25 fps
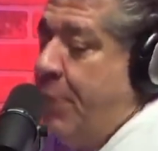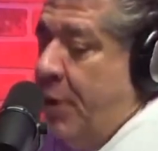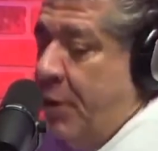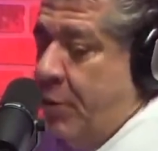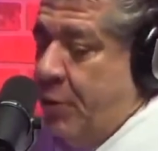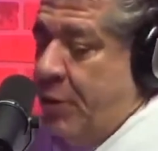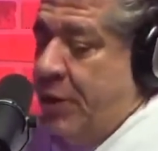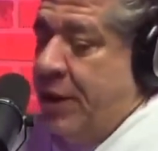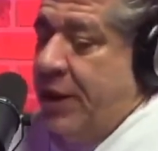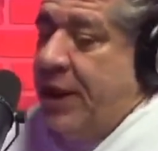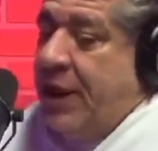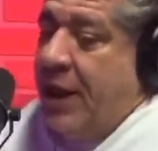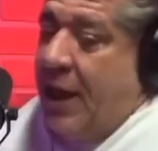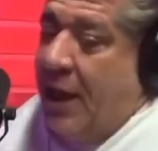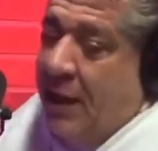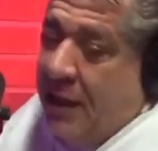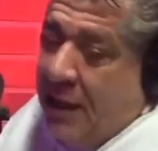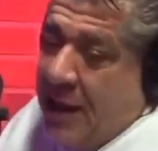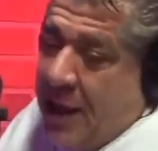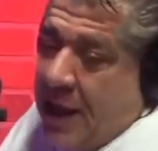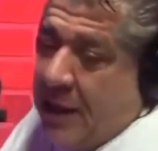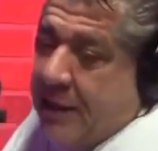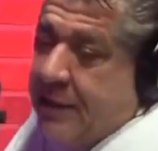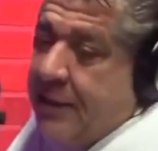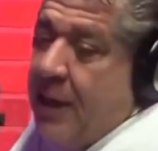But when he got
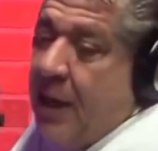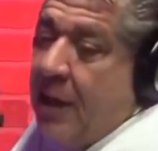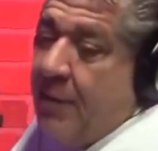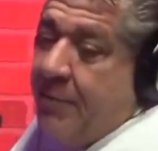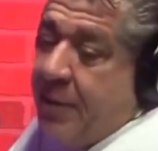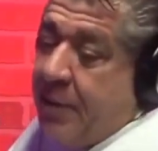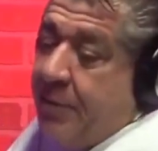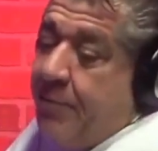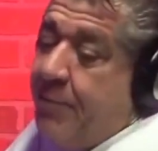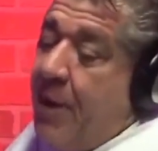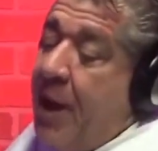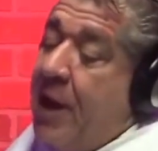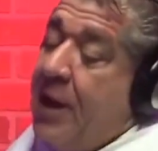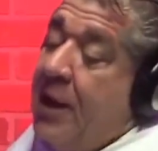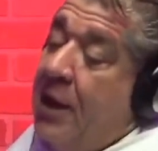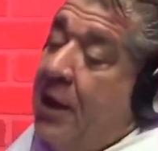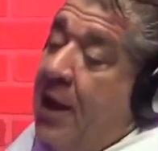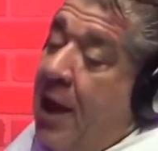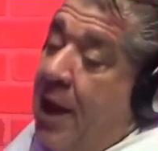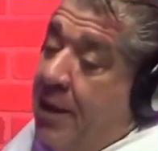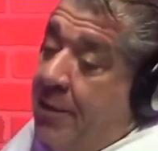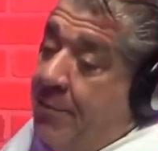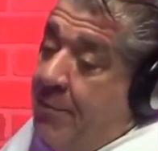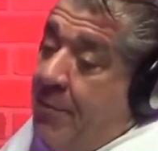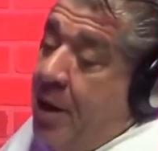locked up, he paid a
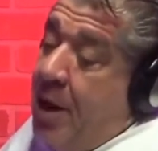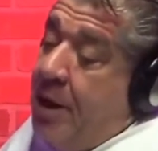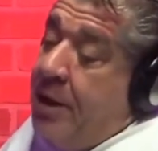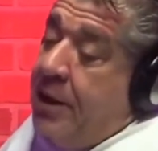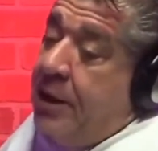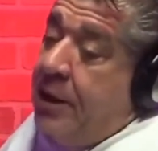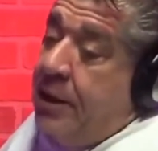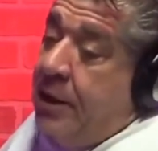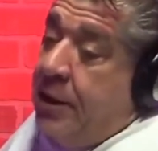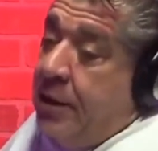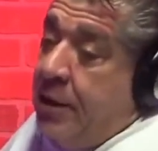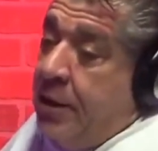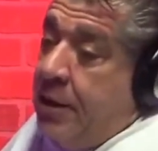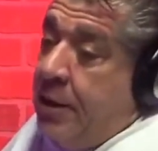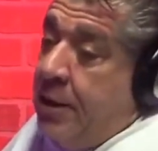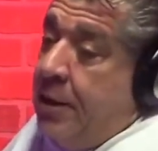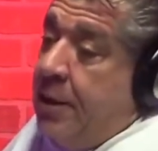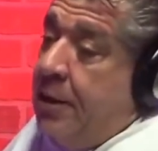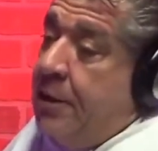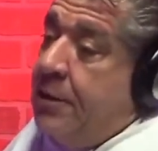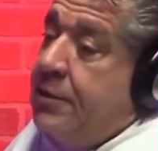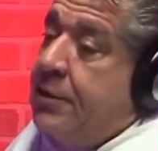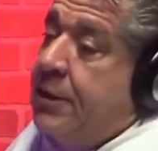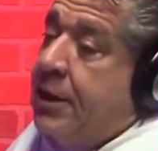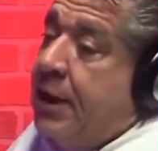lot of money
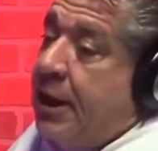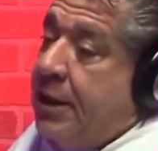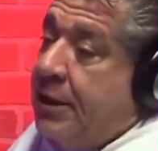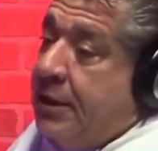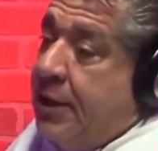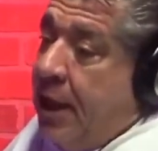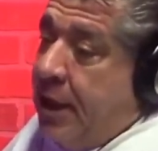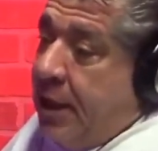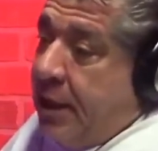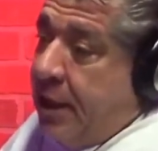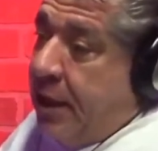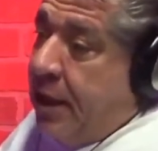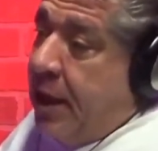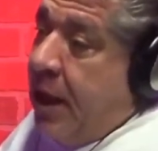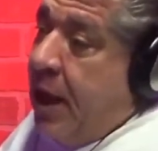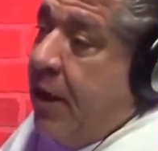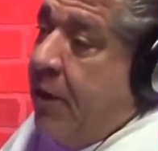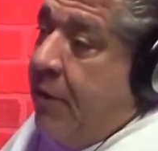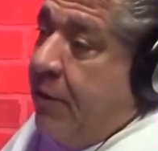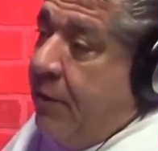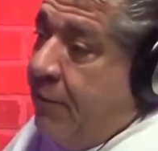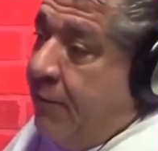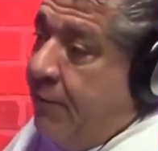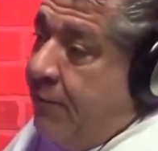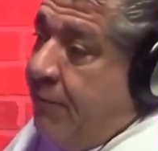to get taken
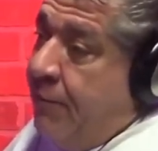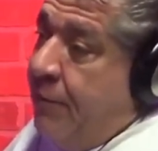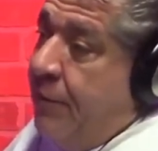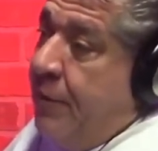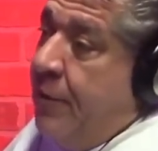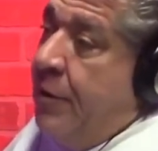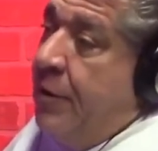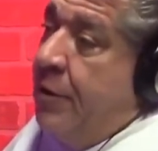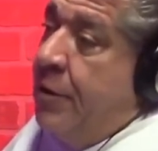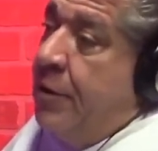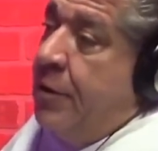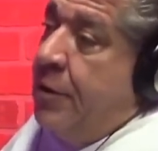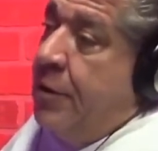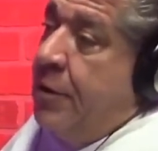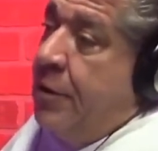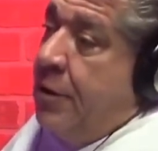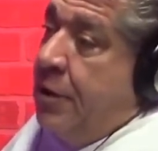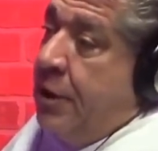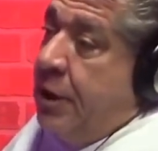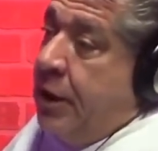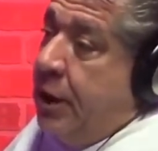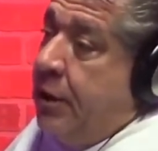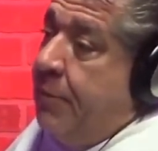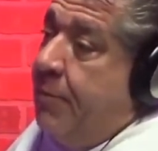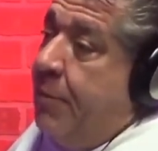care of.
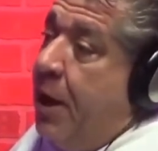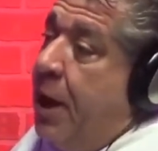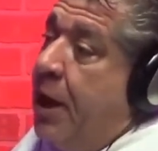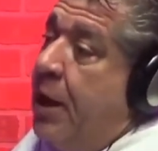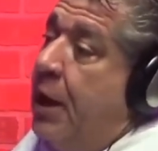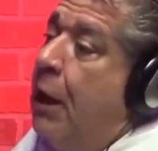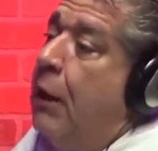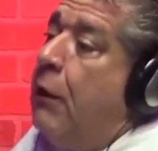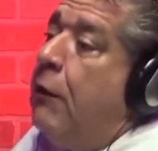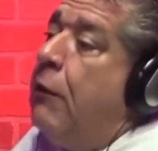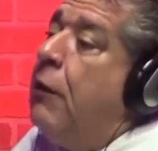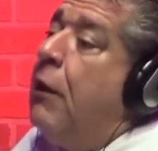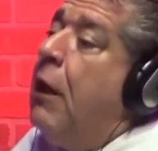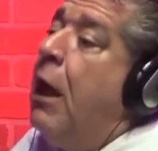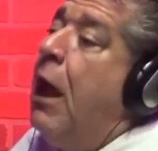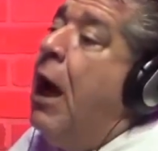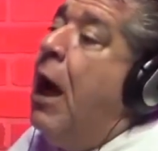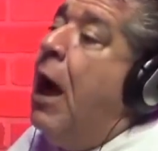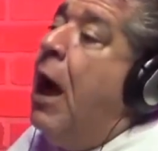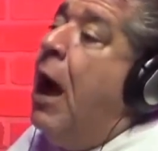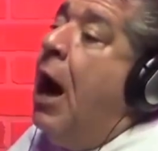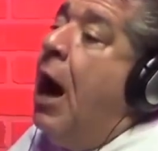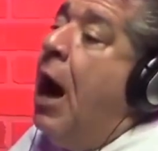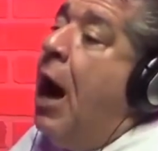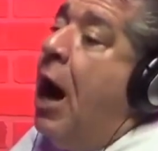He paid a
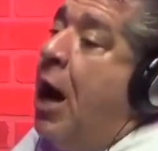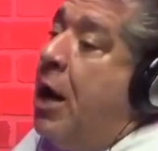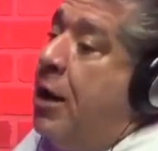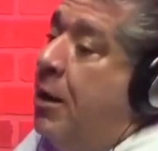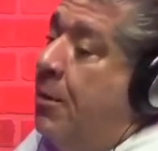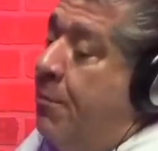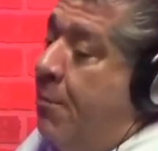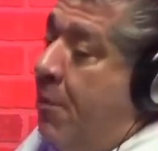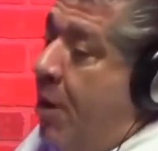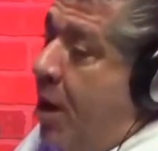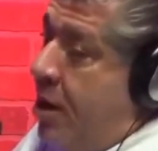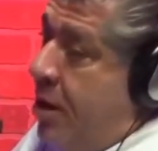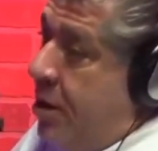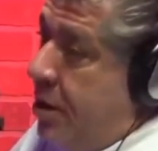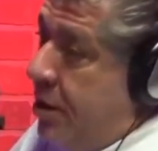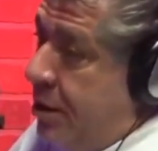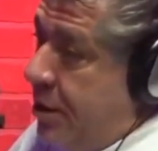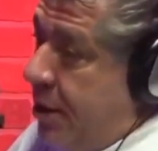lot of money.